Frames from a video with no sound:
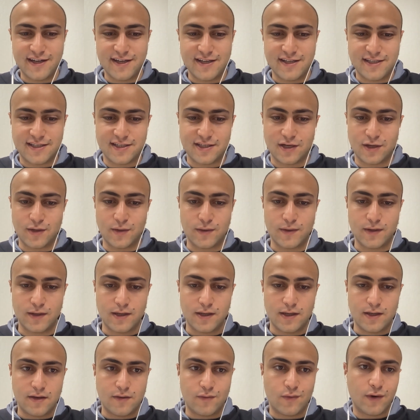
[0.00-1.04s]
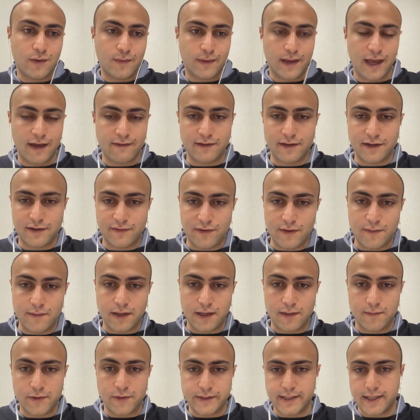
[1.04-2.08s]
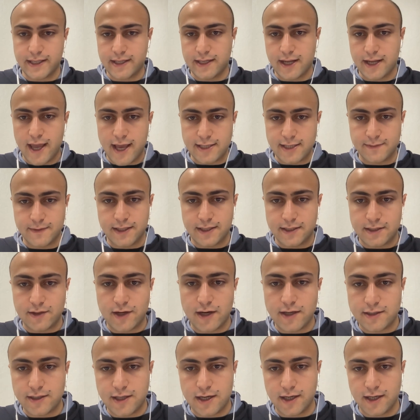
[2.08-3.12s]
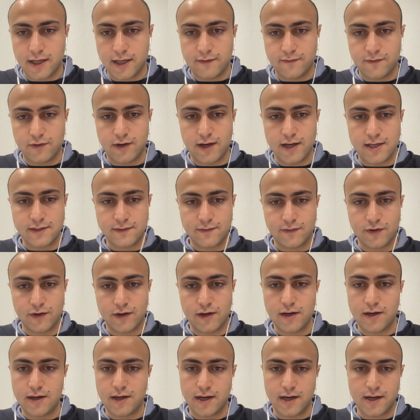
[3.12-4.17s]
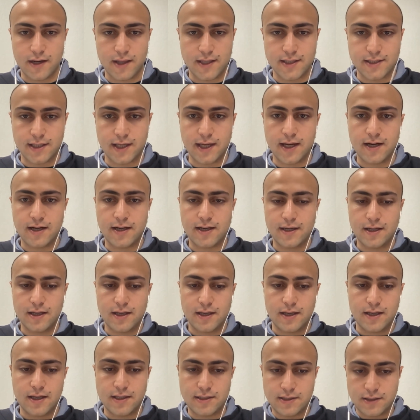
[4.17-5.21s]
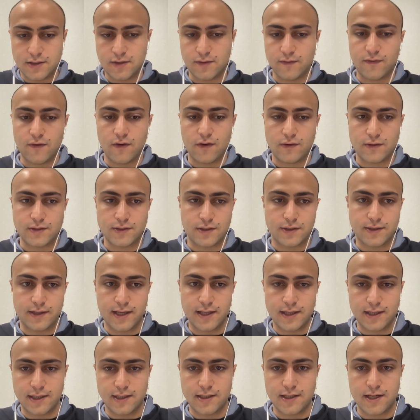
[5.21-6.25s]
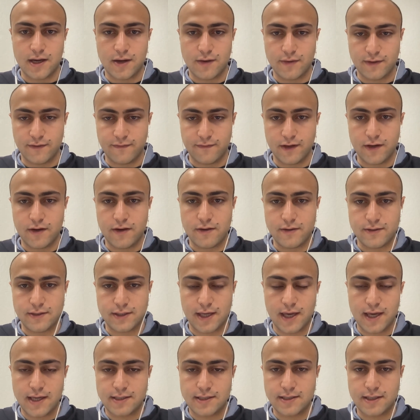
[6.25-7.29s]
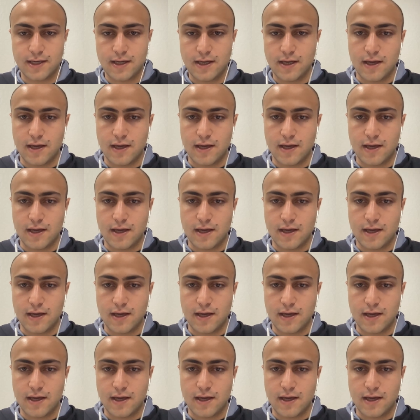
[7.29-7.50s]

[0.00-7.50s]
So what we have learned from the community, and it has been a target for us for earlier this year, is to focus on nailing down the video use case.